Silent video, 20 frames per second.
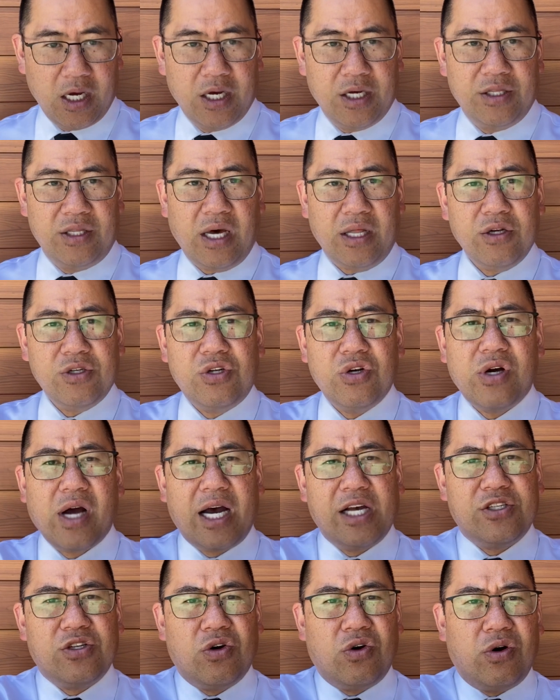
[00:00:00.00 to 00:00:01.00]
The other two
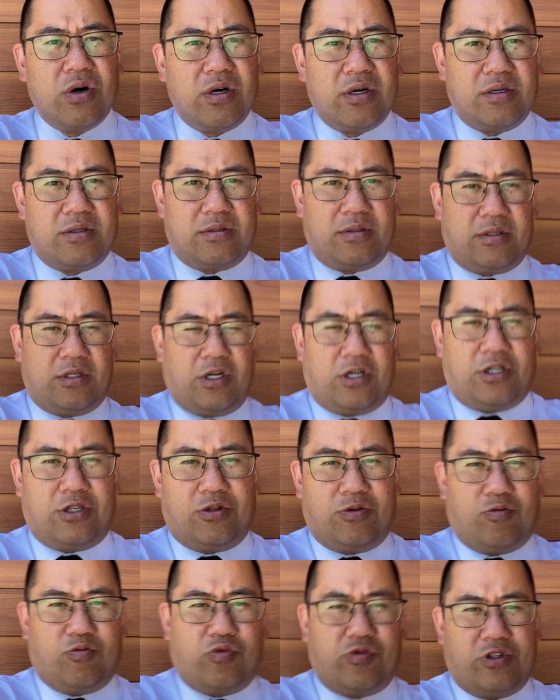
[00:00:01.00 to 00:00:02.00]
guys, though, I'm going to
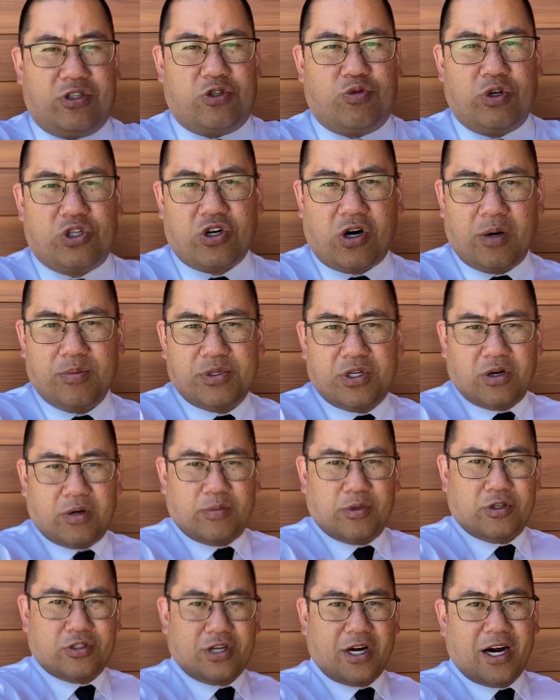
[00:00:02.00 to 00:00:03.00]
switch arms here. I'm
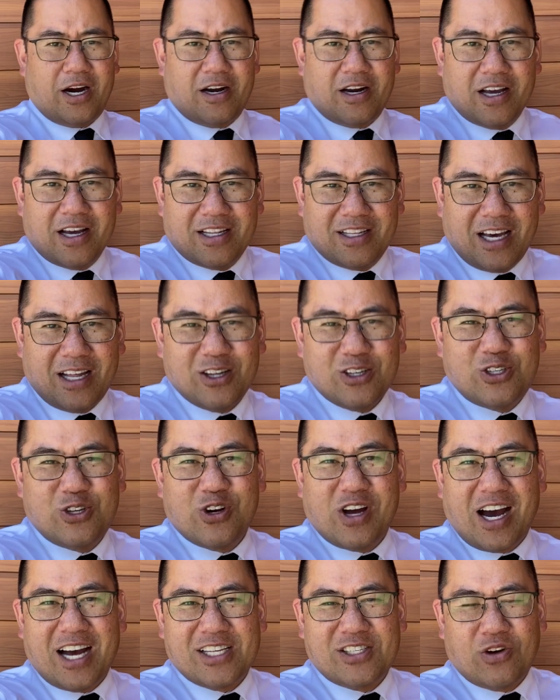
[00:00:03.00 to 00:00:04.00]
a little tired. The other two
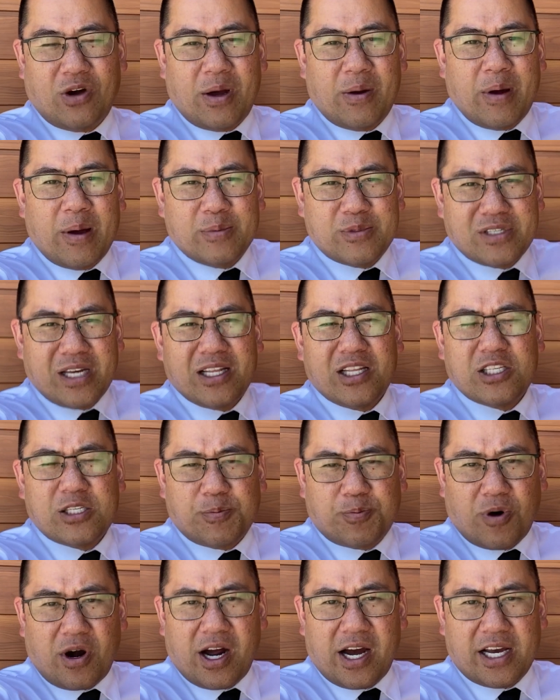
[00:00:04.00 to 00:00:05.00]
guys, though, I'm slightly
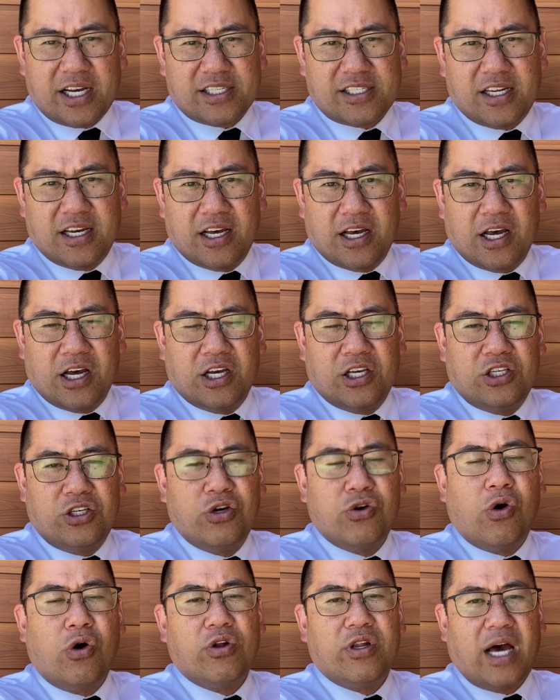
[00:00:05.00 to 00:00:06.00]
surprised.
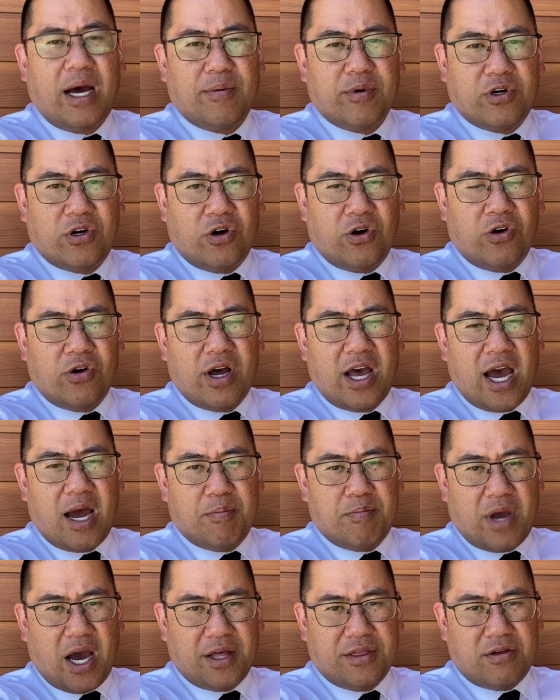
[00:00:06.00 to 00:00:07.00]
Juho Lammikko
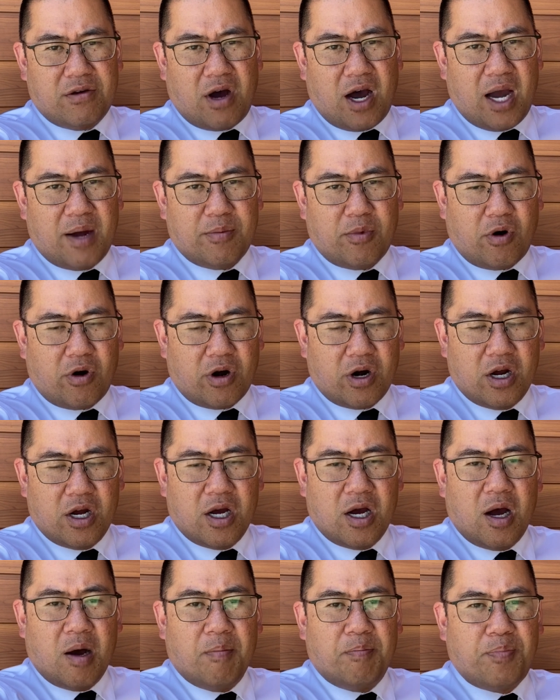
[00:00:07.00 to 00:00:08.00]
and Matthew Highmore
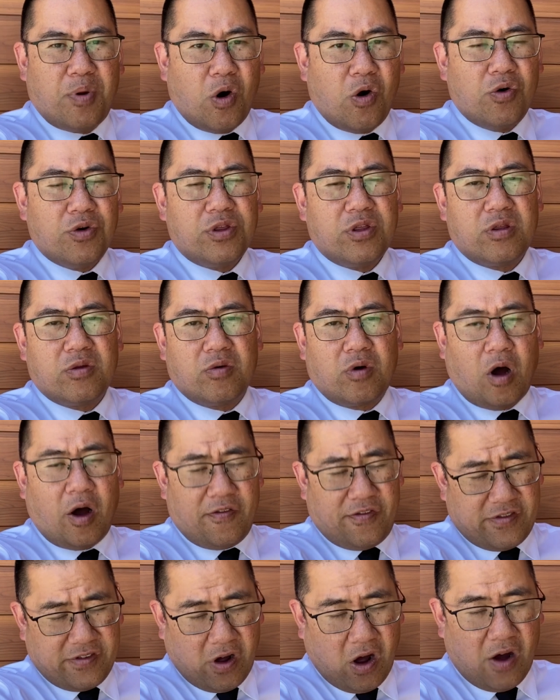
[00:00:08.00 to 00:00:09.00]
both
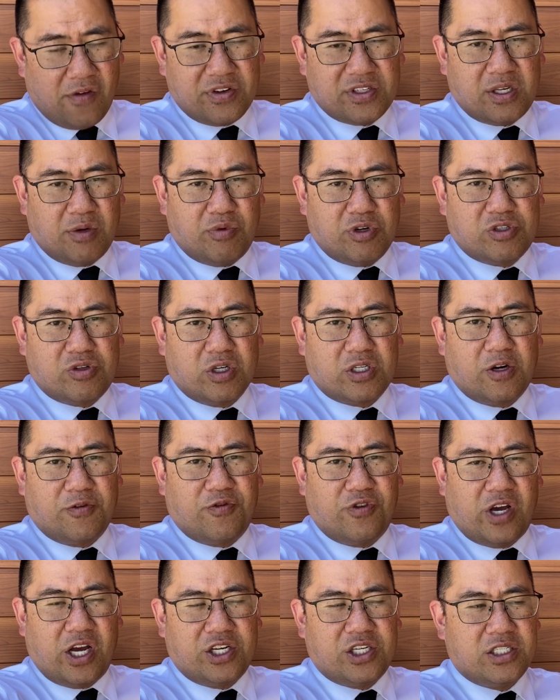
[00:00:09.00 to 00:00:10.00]
of obviously restricted
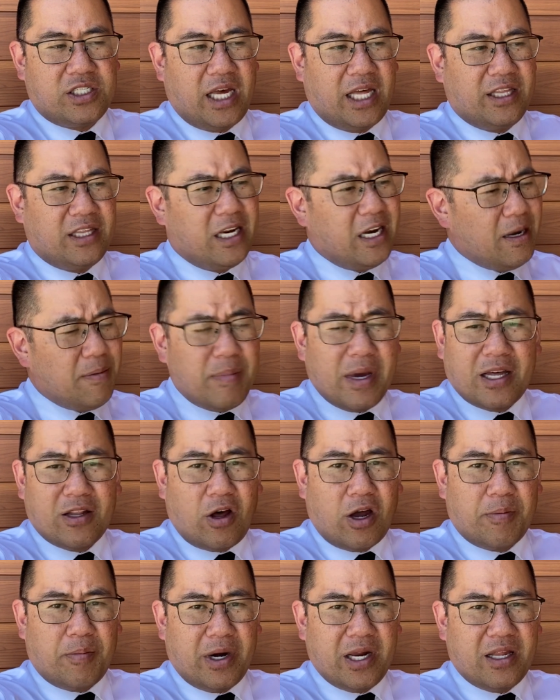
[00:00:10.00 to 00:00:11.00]
free agents, and they didn't make a
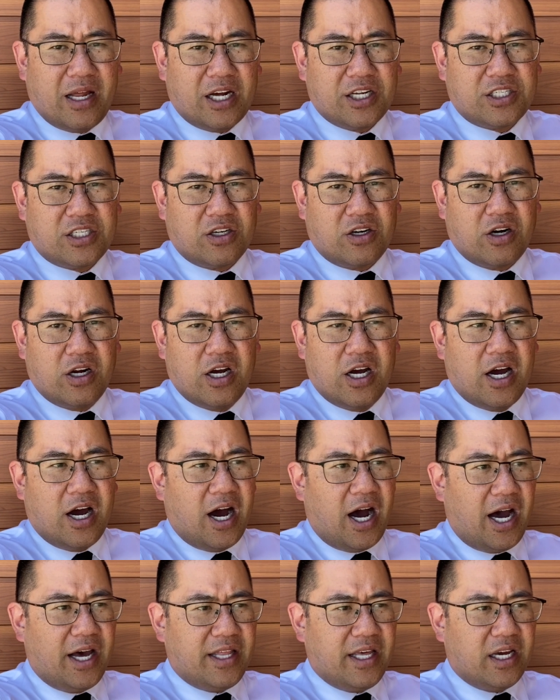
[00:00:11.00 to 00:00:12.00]
lot of money last year.
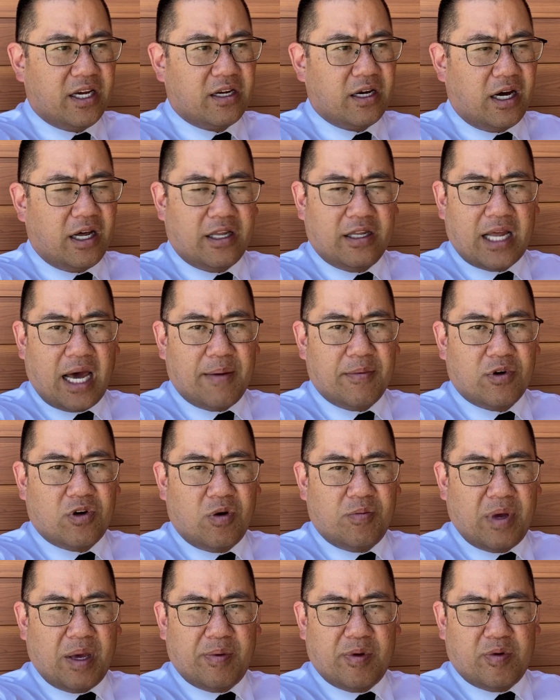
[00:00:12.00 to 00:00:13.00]
I think uh,
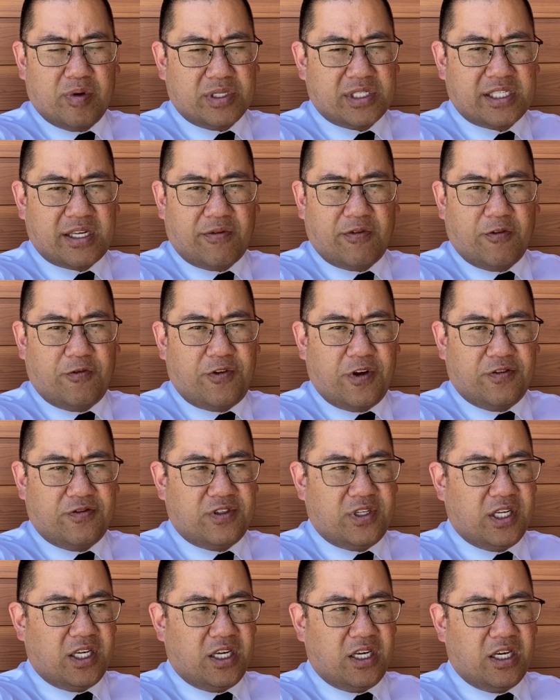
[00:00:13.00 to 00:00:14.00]
Lammikko maybe was
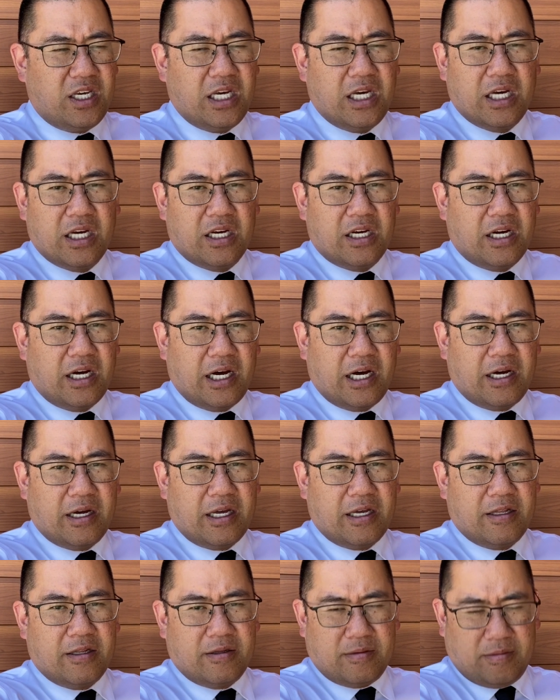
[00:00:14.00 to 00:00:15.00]
750. Uh,
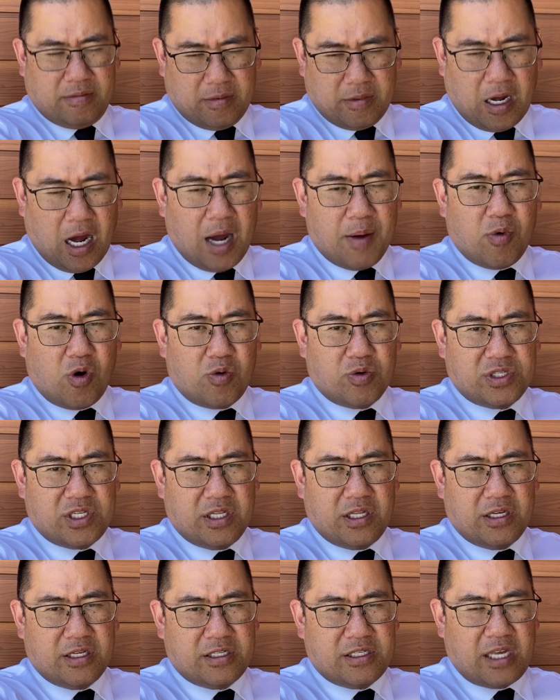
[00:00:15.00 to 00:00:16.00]
Highmore was in
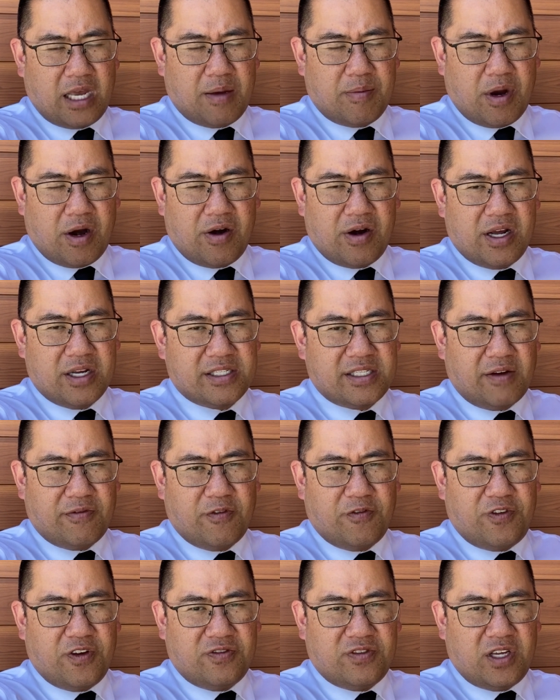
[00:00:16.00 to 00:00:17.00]
the same area,
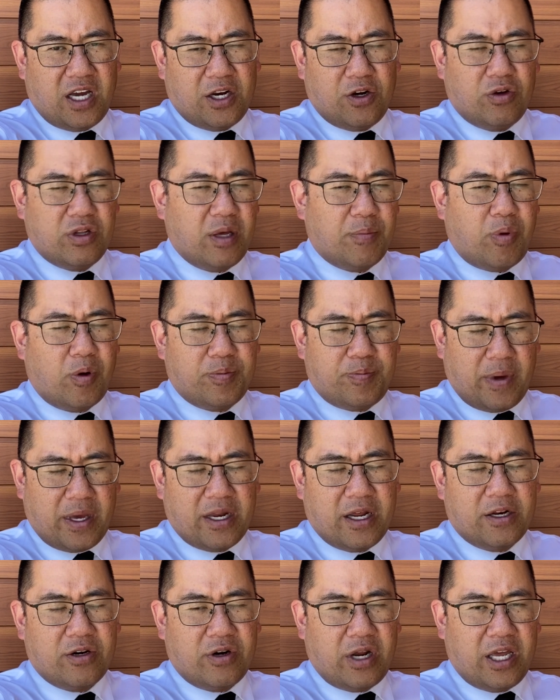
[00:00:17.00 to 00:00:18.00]
750. I know they both made
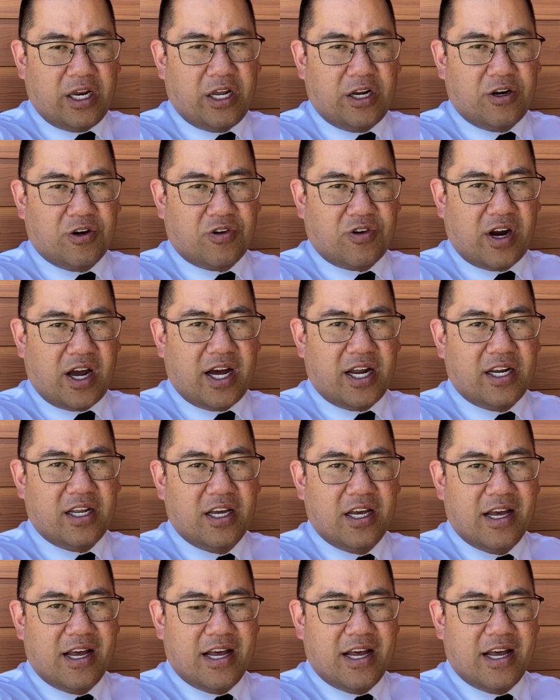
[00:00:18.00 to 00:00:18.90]
under 800 grand.